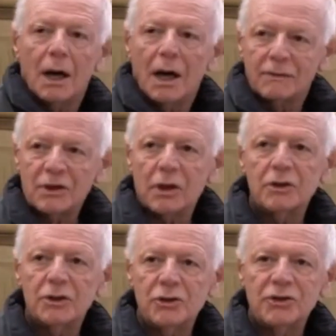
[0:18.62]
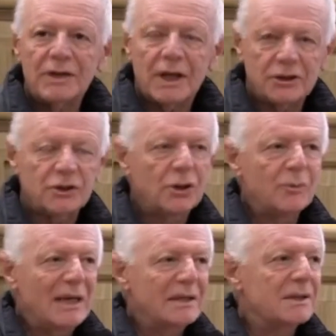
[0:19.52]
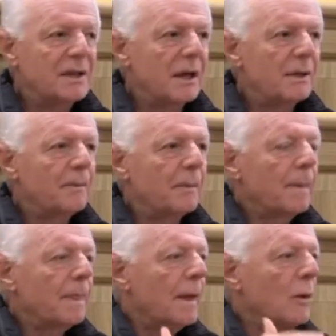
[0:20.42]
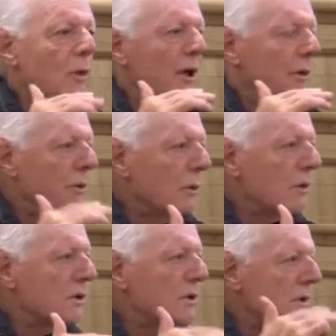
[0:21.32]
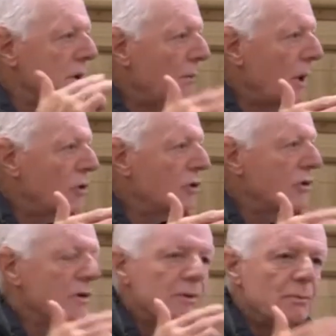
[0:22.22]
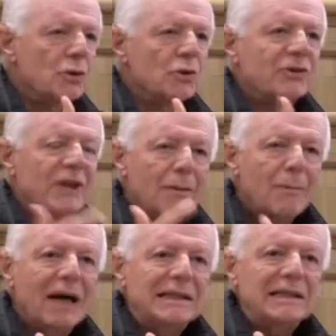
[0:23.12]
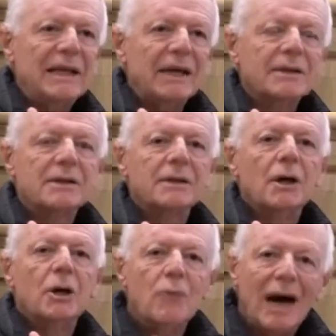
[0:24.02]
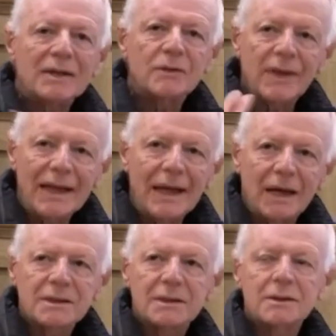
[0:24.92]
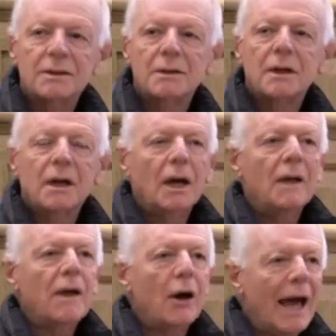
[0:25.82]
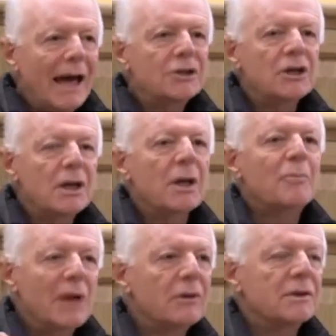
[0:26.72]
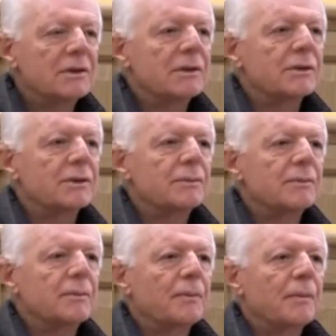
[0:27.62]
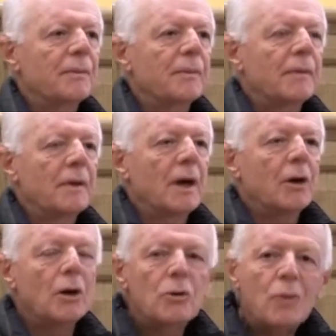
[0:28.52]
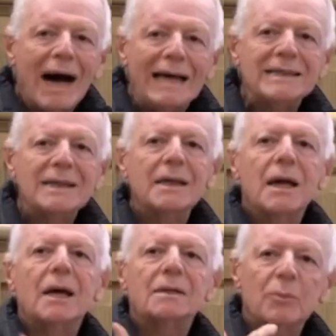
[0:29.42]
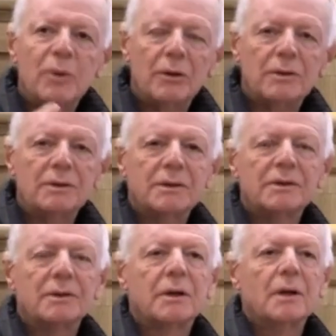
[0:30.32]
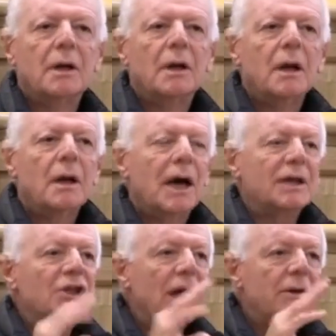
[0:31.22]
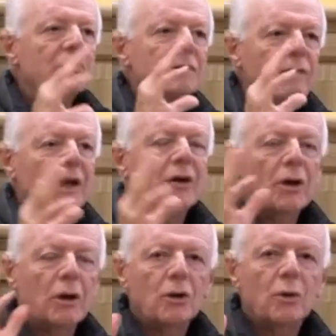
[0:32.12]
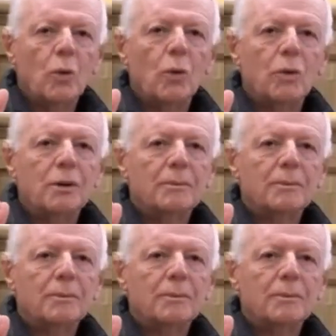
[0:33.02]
I started using that term yesterday. When thoughts, emotions, moods, and mind states arise within us, they are actually appearances. They are arising as appearances, like shadows flickering on a wall.